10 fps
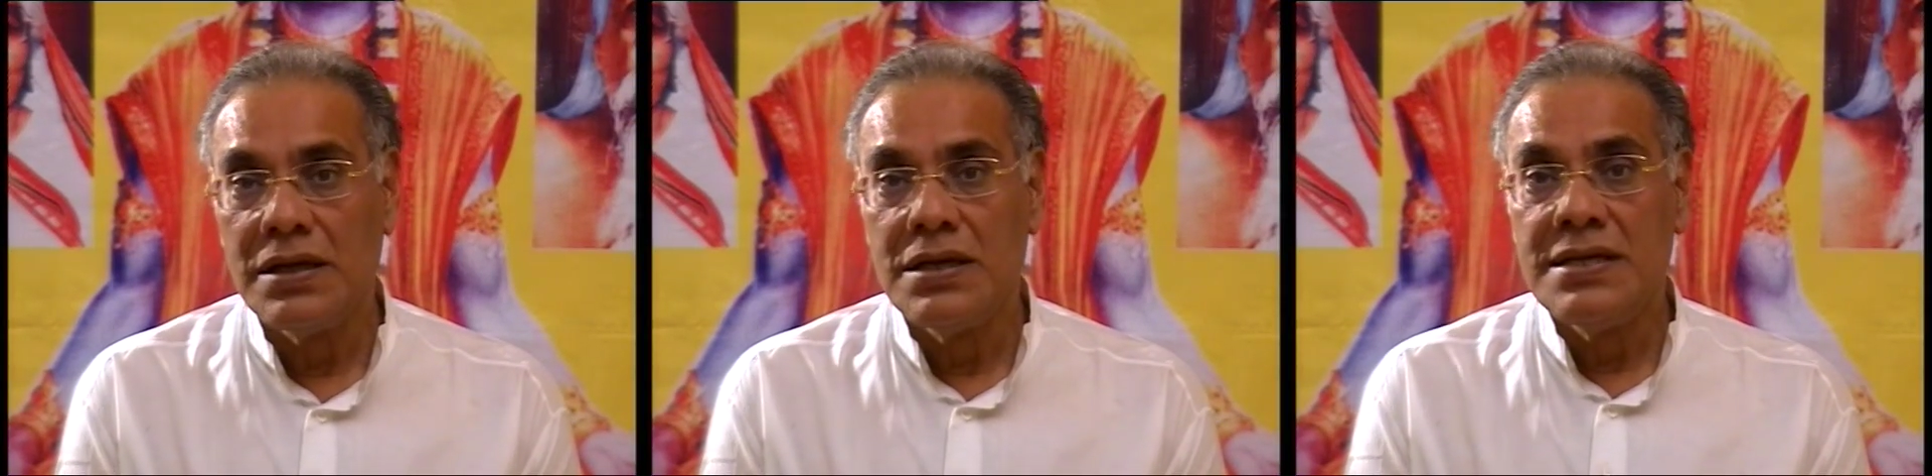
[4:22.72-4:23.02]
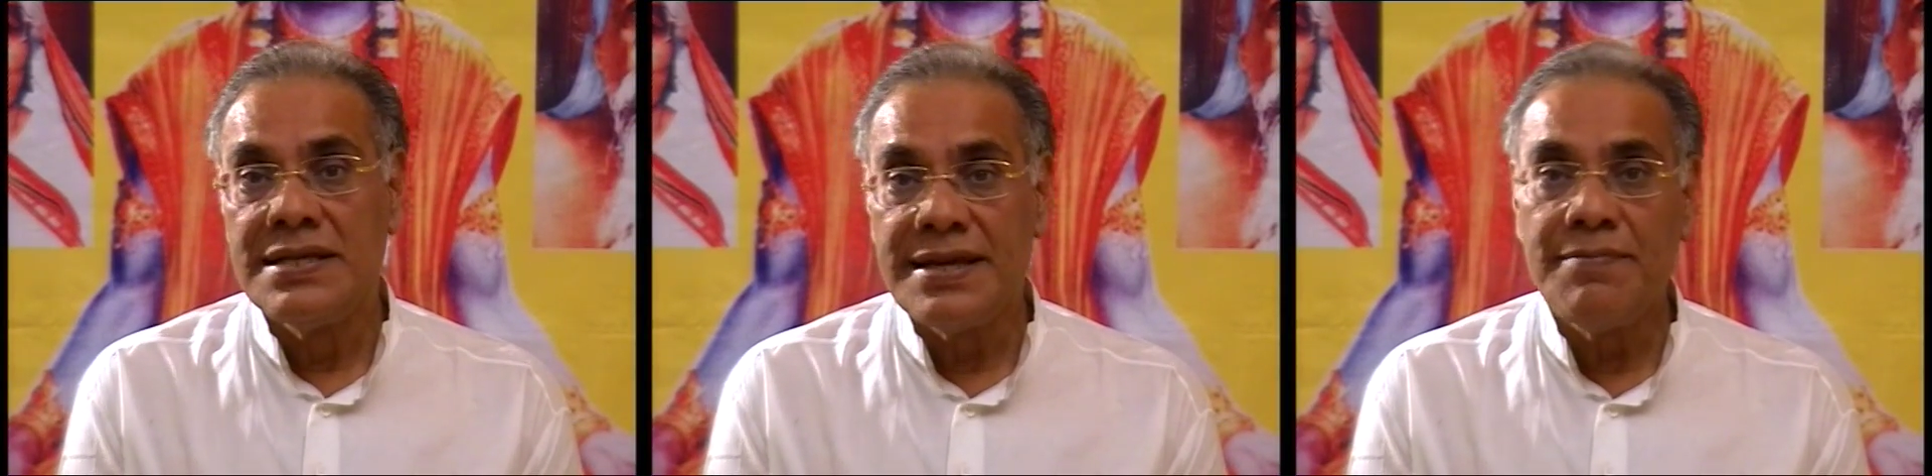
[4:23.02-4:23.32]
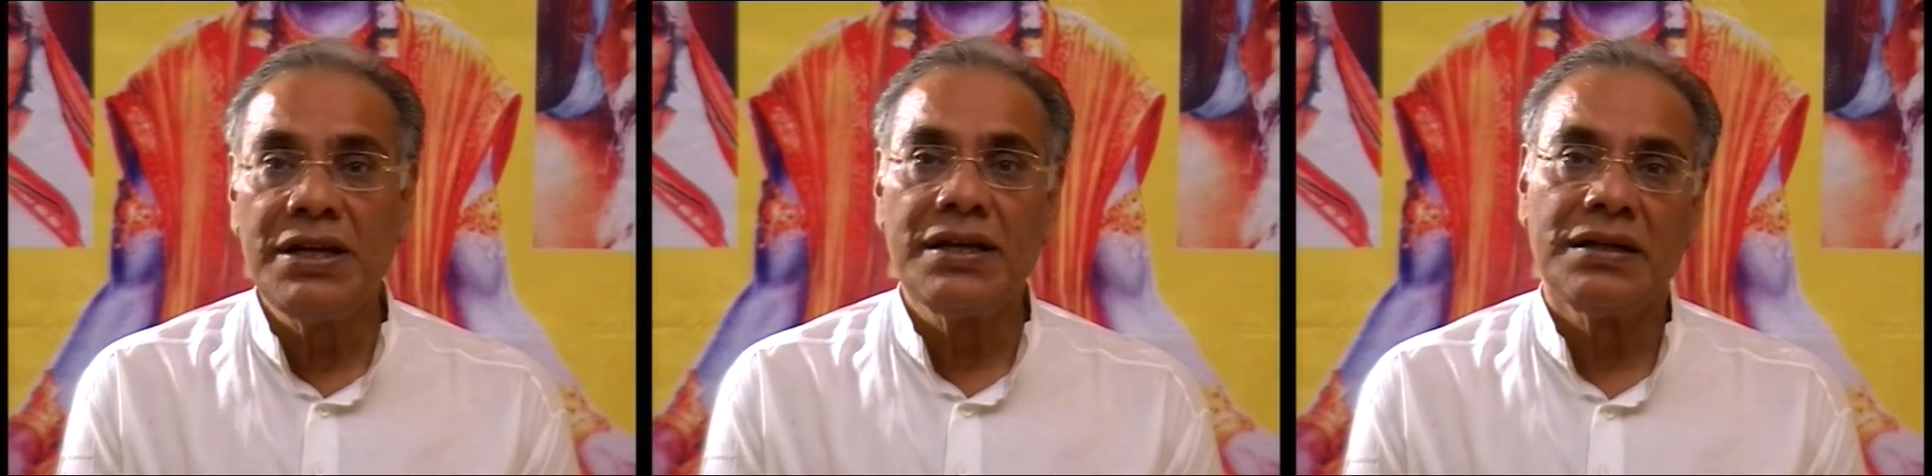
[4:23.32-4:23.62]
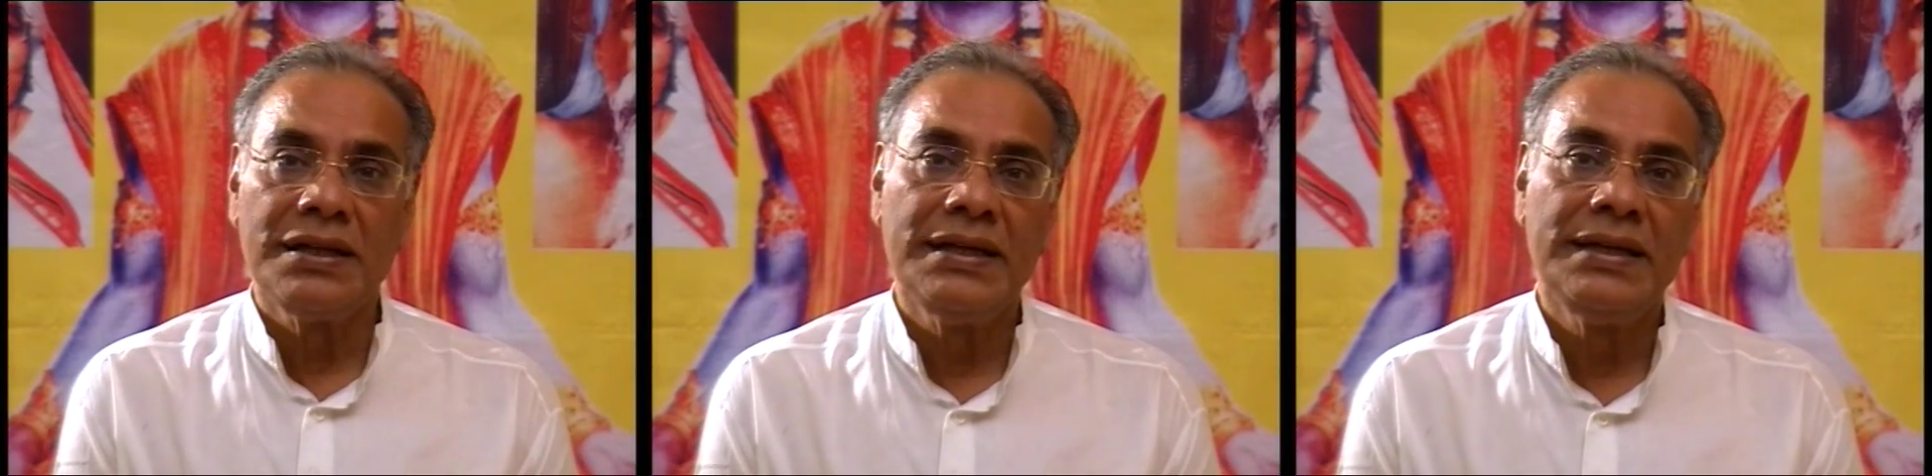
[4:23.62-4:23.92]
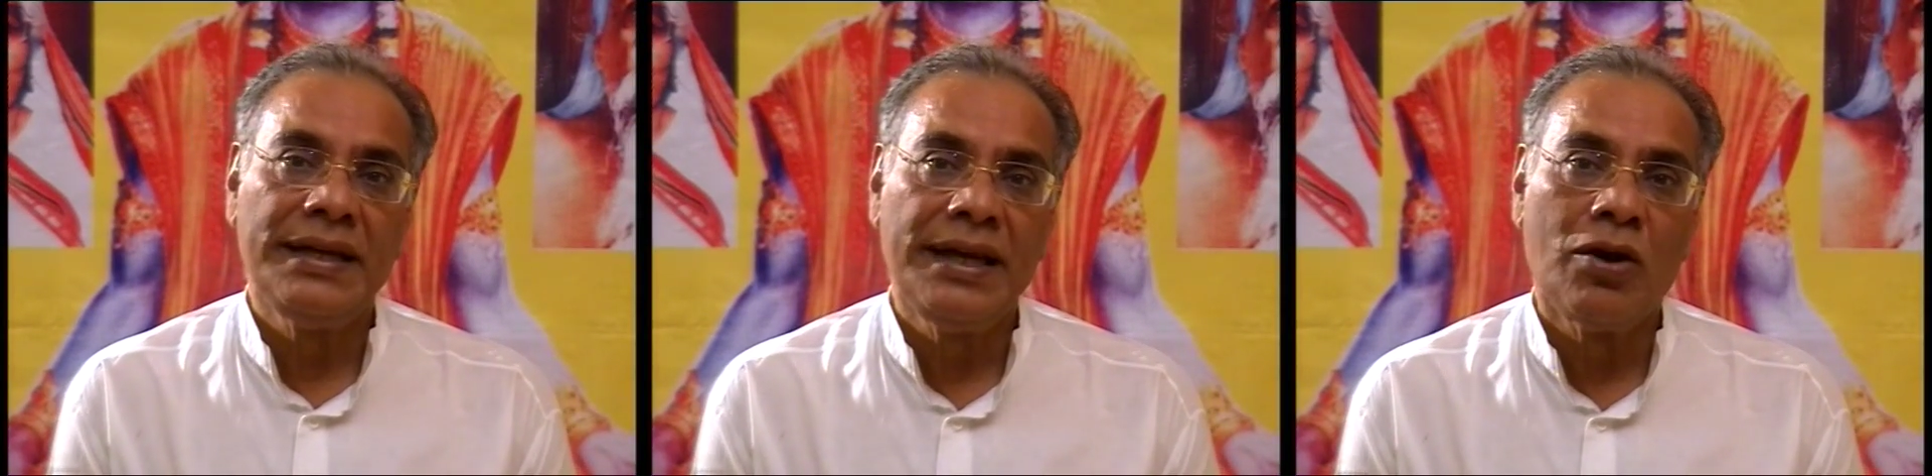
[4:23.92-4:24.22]

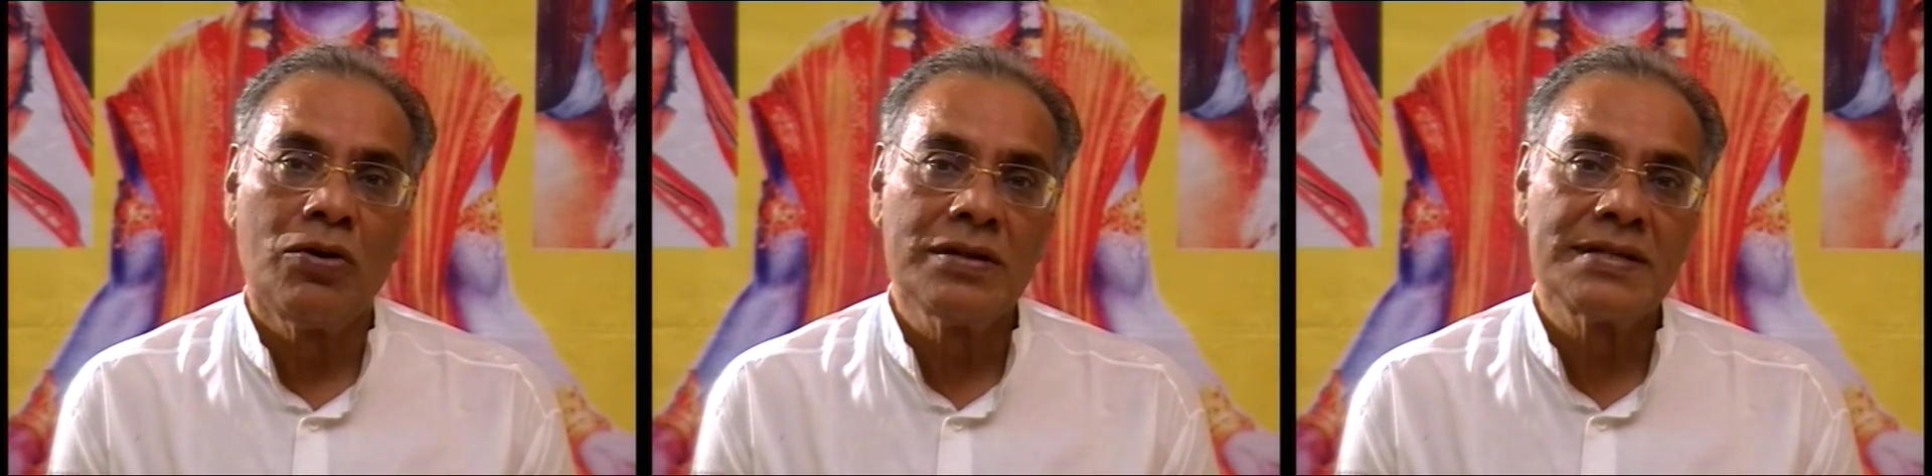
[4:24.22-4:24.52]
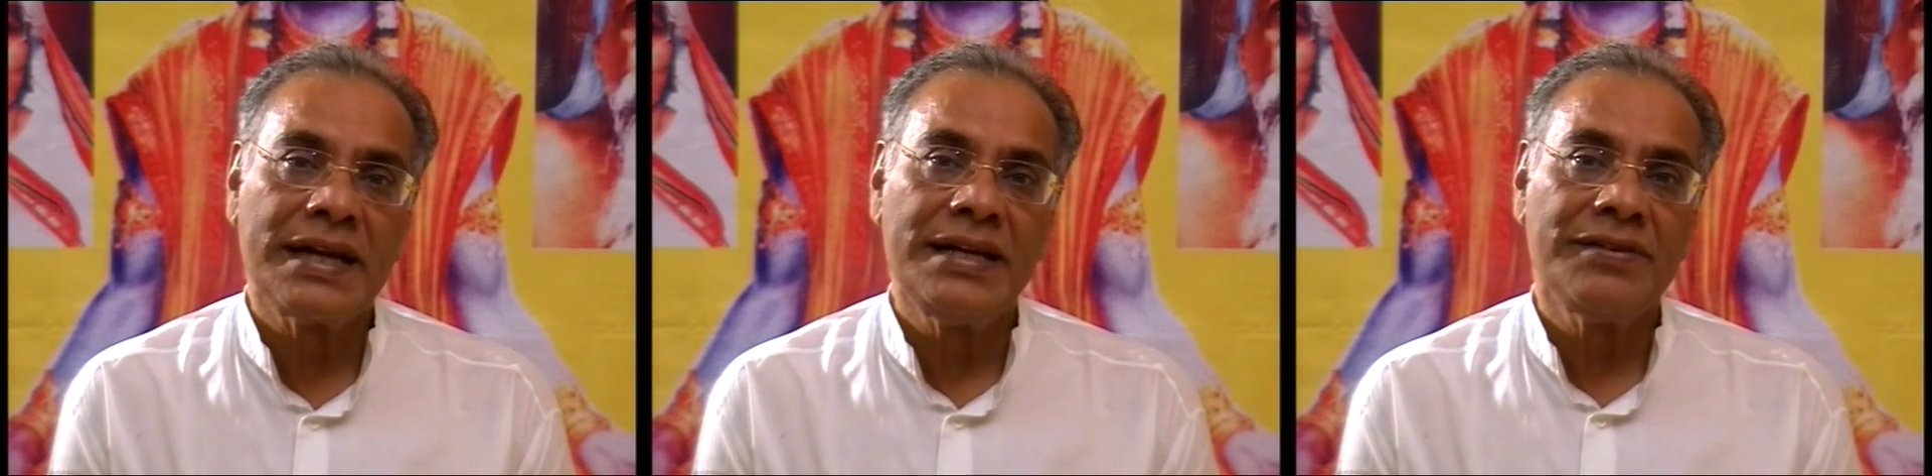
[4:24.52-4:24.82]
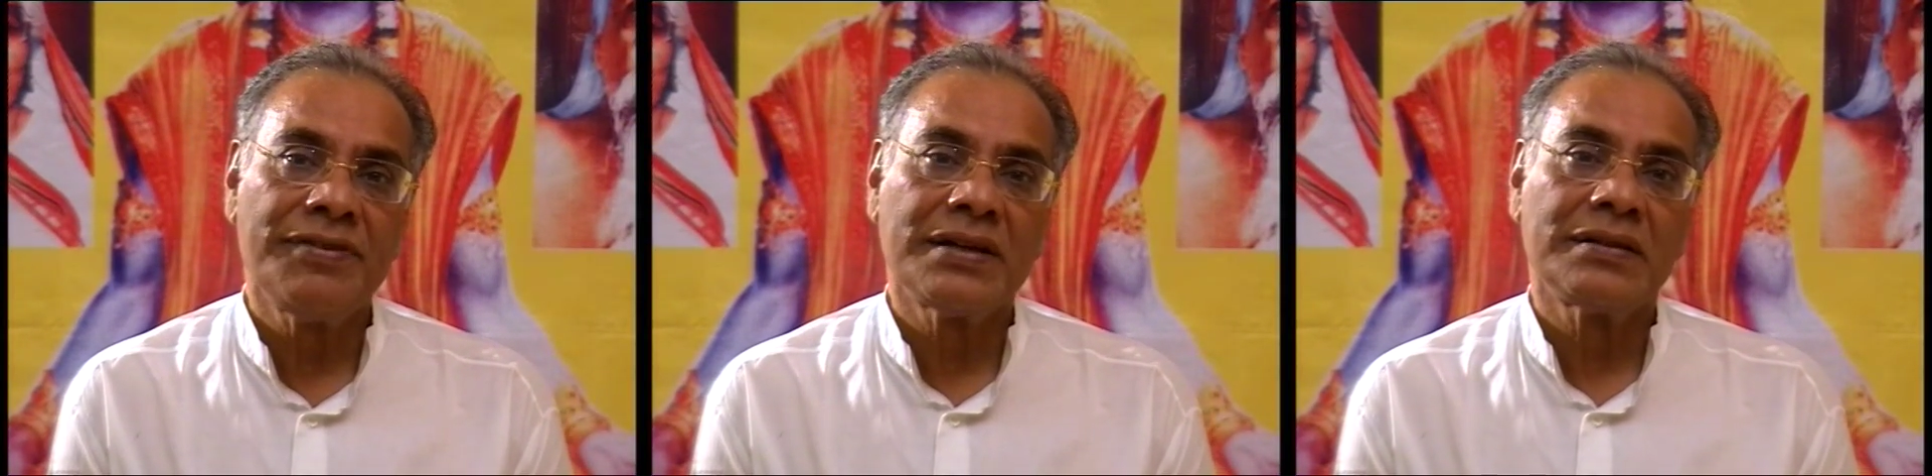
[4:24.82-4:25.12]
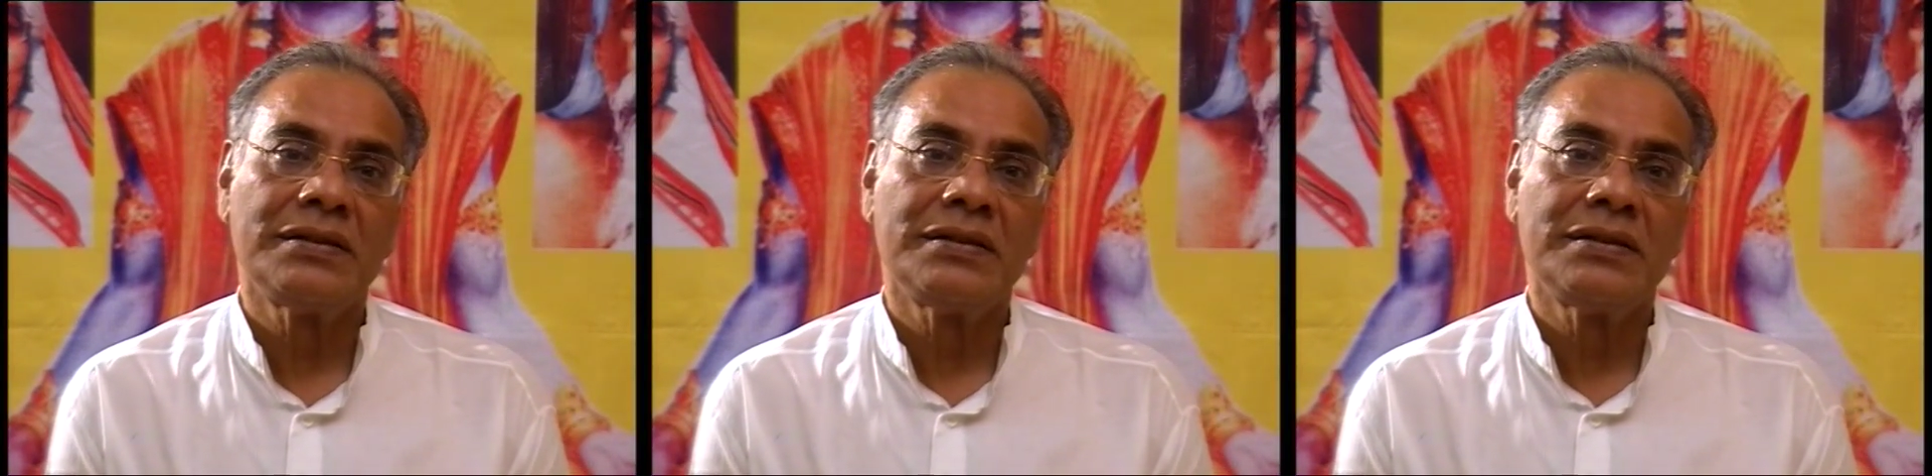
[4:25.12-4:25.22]
Similarly, in all scientific